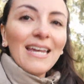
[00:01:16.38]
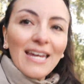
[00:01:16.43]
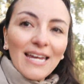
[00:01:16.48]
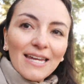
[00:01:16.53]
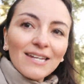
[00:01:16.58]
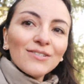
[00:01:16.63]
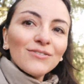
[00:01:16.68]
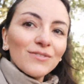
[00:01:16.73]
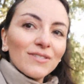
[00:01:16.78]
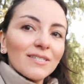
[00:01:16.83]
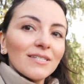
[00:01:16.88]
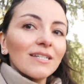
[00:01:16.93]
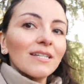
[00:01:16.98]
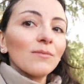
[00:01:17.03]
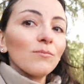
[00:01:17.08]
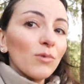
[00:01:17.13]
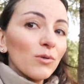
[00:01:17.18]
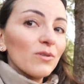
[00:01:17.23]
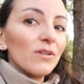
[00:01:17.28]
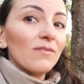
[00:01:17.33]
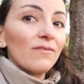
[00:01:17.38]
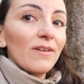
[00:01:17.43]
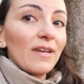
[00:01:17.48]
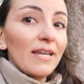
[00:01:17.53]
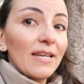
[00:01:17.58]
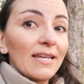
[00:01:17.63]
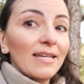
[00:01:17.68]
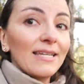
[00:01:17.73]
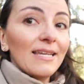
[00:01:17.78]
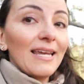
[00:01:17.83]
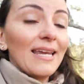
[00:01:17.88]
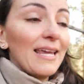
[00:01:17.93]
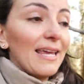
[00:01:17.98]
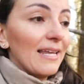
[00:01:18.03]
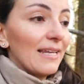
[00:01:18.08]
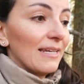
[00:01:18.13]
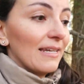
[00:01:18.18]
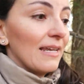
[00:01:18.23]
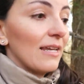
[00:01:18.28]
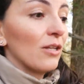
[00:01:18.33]
interested and motivated
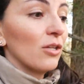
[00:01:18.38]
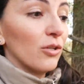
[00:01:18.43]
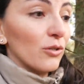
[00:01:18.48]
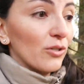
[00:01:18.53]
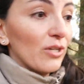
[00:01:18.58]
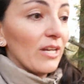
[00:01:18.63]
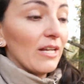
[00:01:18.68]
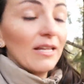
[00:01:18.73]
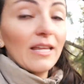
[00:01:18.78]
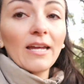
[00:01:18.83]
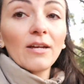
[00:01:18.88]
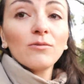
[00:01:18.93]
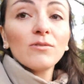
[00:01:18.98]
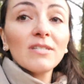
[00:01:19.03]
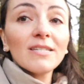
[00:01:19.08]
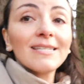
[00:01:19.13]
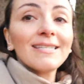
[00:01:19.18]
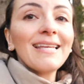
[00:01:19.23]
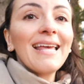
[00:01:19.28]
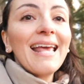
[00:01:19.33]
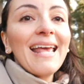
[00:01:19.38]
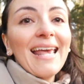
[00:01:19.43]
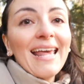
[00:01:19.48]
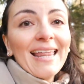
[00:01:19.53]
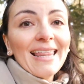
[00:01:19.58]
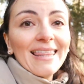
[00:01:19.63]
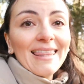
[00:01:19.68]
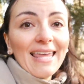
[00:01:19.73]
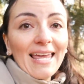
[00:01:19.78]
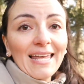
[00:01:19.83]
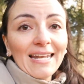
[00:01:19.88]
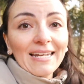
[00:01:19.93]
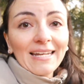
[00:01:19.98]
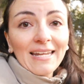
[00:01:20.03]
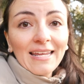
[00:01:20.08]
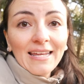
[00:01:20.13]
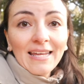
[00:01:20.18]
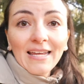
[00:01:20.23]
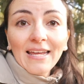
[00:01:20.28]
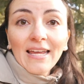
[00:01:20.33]
in learning languages,
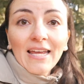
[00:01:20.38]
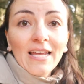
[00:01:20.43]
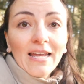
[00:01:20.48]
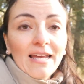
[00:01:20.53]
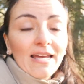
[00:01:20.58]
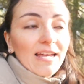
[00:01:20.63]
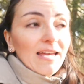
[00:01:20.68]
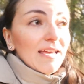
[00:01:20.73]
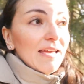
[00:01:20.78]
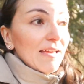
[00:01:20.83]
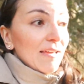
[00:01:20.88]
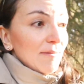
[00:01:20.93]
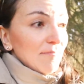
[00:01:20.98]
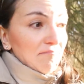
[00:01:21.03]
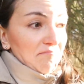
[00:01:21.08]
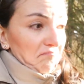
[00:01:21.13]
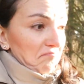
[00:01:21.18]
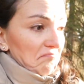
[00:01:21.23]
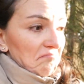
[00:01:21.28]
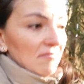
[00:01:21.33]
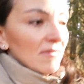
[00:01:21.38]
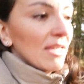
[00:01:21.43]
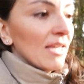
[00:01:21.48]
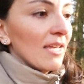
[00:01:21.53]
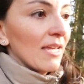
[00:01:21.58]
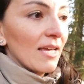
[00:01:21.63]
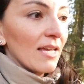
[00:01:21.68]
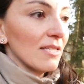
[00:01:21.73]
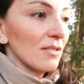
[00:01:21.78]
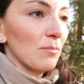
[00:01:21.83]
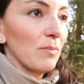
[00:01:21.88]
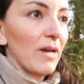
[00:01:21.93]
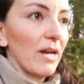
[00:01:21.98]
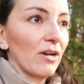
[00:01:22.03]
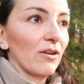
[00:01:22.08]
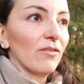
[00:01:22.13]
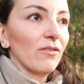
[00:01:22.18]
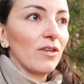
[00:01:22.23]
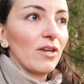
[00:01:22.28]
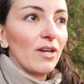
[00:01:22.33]
then as a
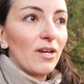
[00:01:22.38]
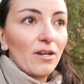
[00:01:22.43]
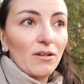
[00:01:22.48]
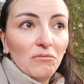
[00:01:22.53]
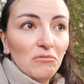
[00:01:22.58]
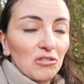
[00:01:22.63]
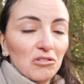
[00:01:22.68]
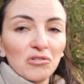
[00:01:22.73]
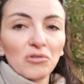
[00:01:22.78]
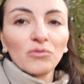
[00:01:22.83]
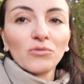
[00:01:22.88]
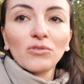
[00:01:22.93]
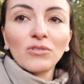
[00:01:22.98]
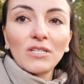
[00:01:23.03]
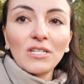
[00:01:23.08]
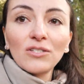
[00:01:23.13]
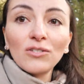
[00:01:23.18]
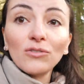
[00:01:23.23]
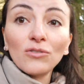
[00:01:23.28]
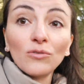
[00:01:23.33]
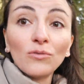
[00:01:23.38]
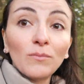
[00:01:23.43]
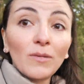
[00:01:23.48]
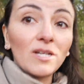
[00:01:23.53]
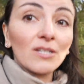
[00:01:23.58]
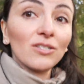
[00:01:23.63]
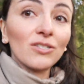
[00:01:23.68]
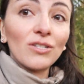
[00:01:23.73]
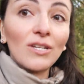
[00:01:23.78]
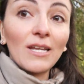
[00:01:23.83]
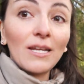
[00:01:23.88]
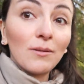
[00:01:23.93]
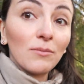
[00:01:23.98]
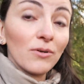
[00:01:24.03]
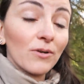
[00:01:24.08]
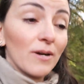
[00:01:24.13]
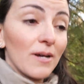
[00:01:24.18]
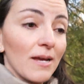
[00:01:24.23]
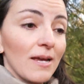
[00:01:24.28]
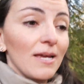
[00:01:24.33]
parent, you don't need to do much
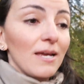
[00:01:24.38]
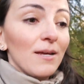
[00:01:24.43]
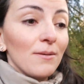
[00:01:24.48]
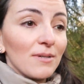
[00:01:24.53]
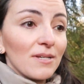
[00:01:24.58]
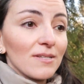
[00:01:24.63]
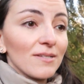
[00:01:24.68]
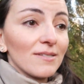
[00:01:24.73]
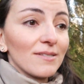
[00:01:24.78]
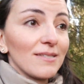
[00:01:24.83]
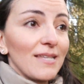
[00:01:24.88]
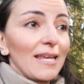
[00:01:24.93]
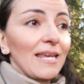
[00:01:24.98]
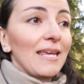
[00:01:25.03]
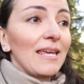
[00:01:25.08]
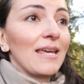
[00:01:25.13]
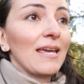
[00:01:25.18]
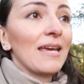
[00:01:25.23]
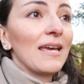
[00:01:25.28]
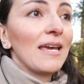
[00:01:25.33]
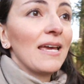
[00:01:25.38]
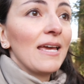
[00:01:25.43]
anymore, because they